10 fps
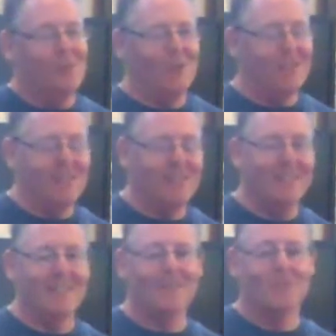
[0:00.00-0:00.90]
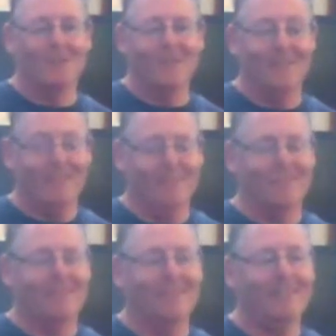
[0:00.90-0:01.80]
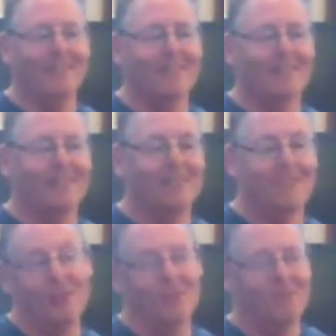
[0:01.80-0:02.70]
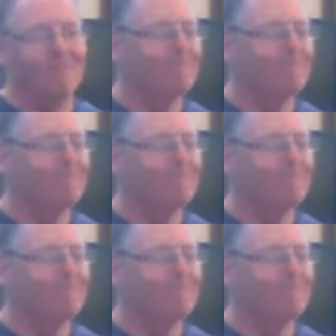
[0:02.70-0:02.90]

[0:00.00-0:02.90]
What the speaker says: What do you think of this one? You know,